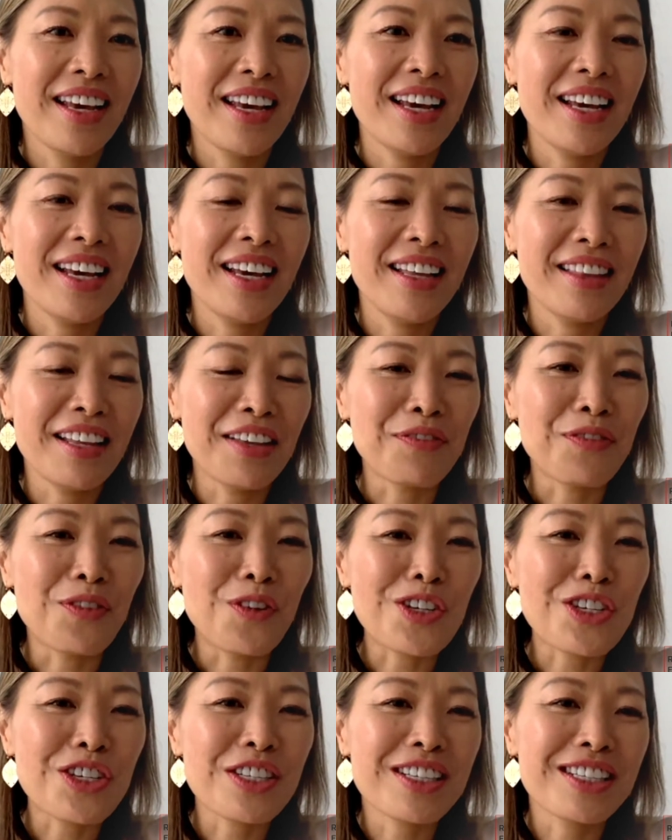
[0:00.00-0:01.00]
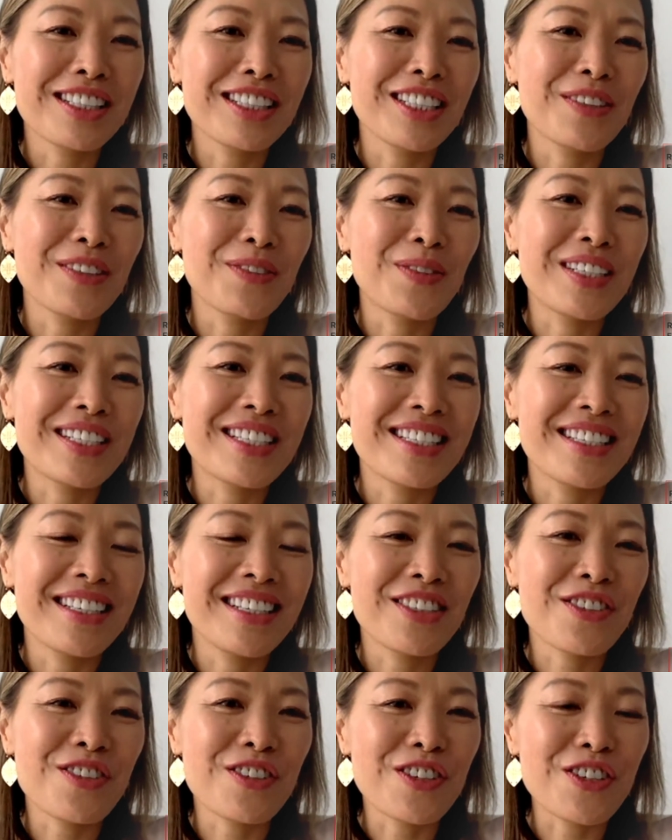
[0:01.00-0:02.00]
And unfortunately, we
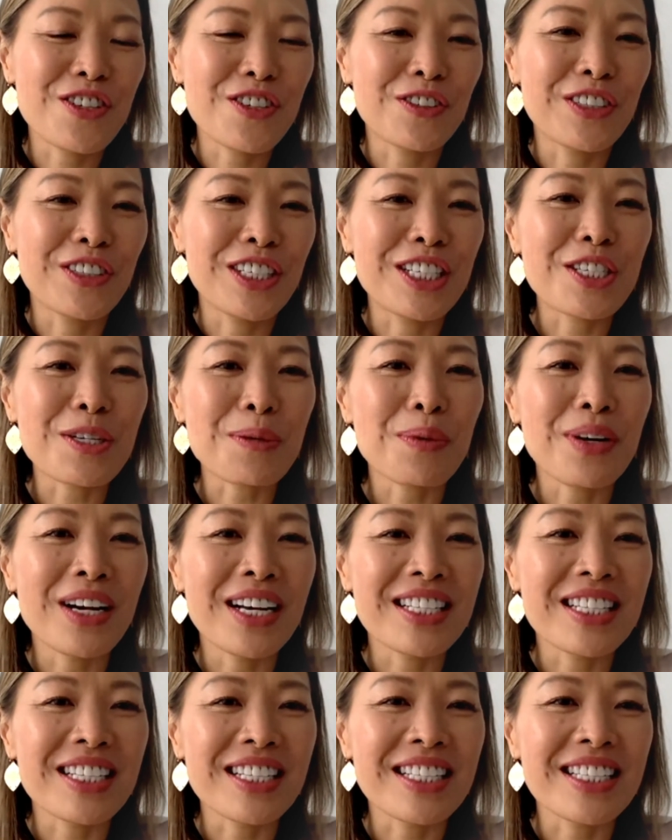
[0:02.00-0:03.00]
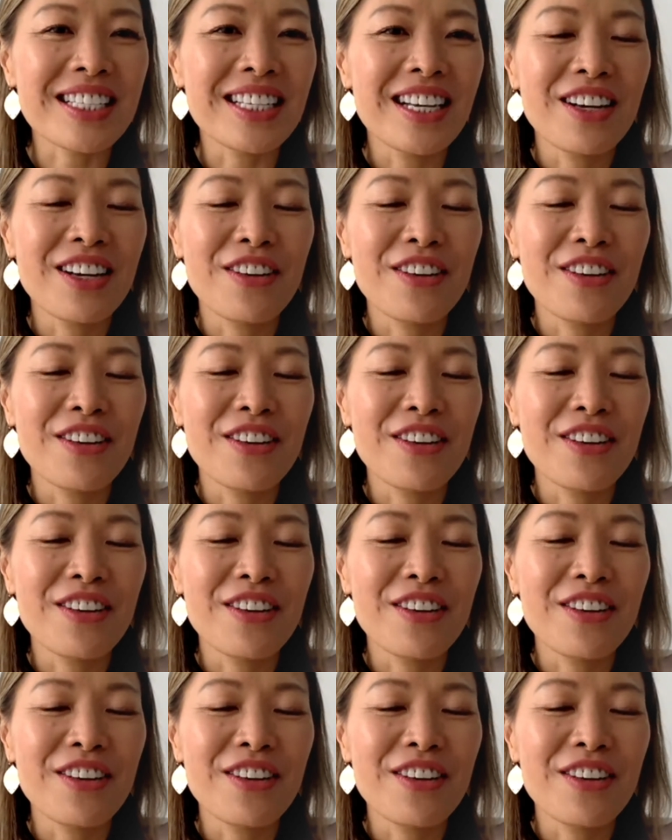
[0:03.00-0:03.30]
see traditional enterprises